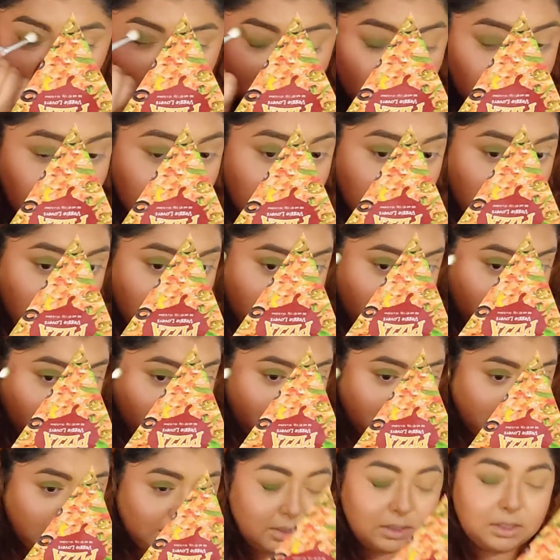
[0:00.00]
just
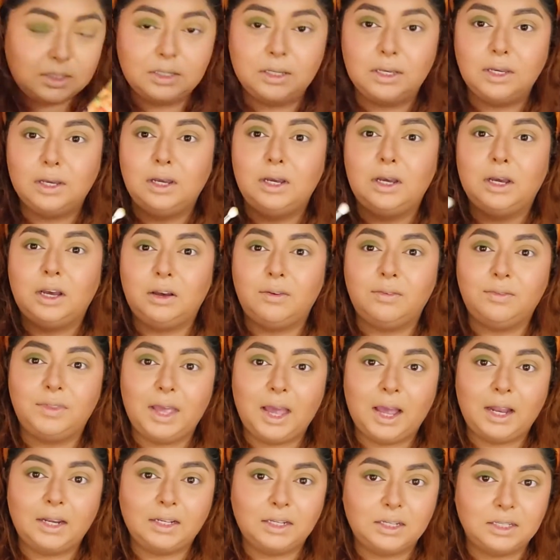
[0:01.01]
because
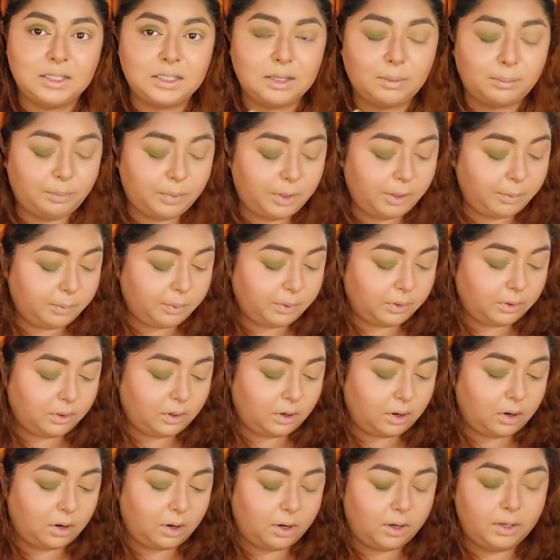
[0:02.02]
of that, because some
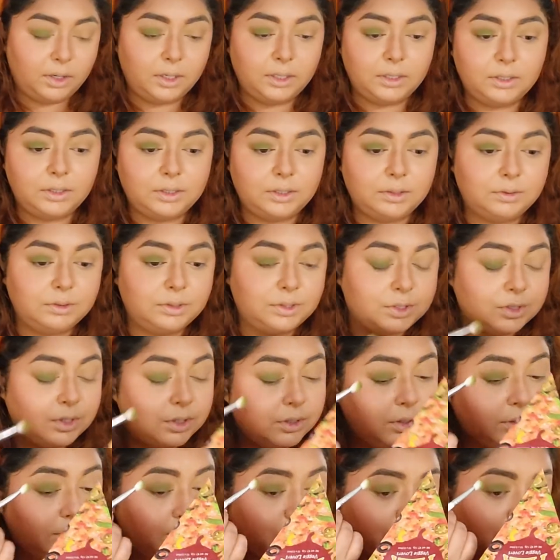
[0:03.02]
people are in
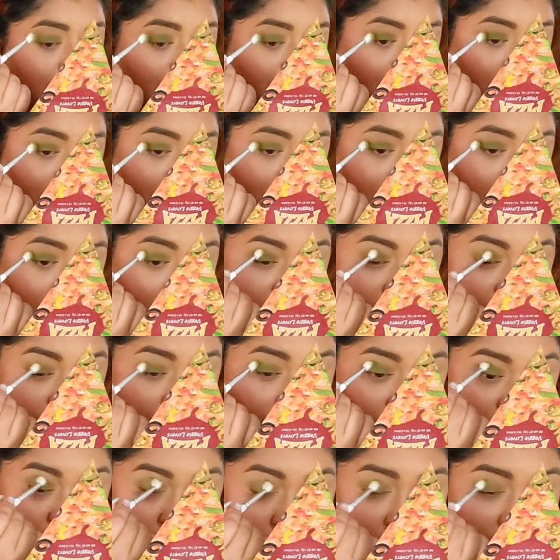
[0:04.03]
certain parts of
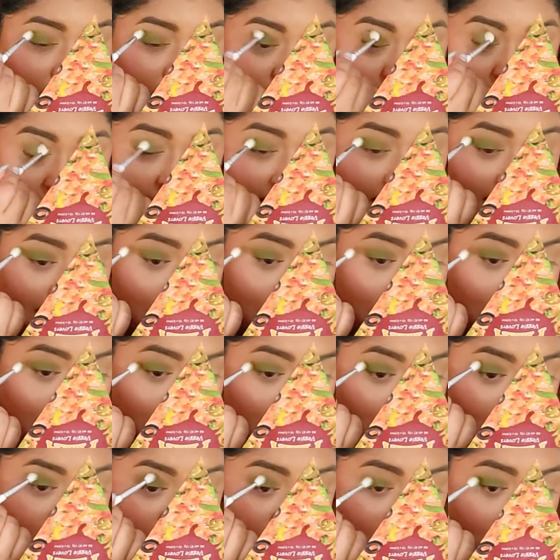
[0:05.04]
the world
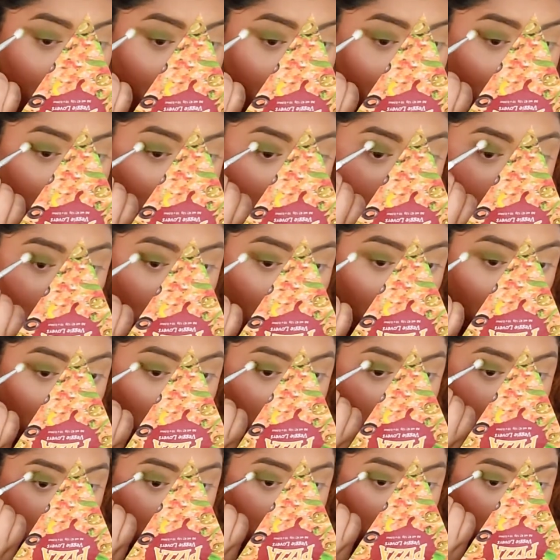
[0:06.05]
that um,
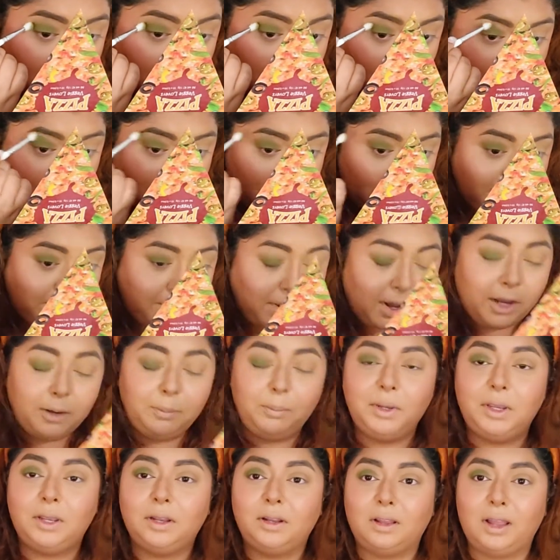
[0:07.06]
they
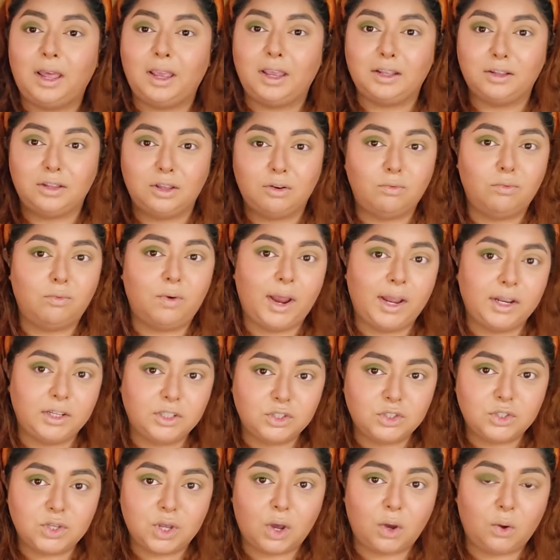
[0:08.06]
might be in like the
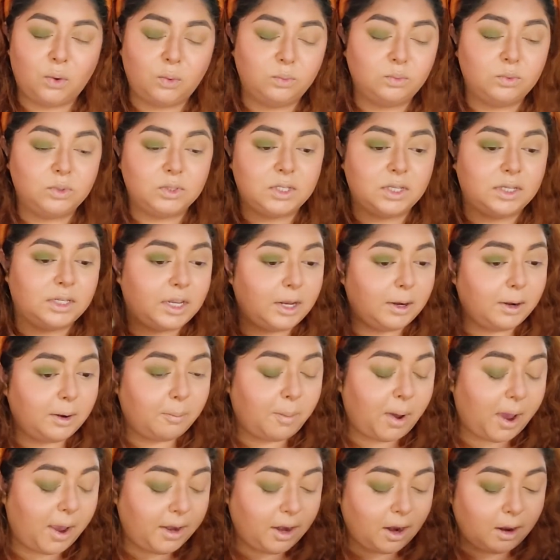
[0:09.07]
red zones, and
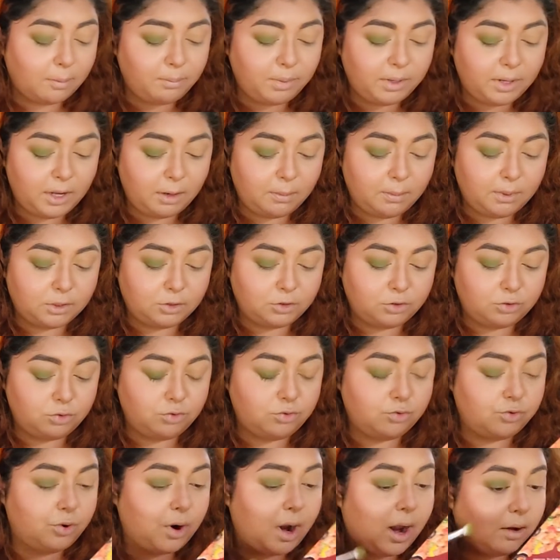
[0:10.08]
then might not be able
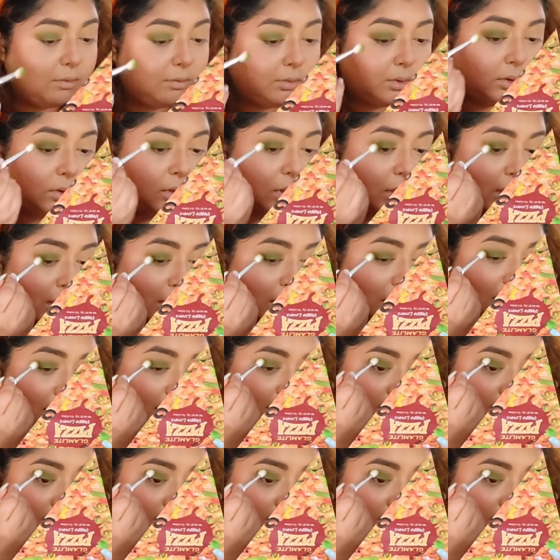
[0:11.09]
to travel.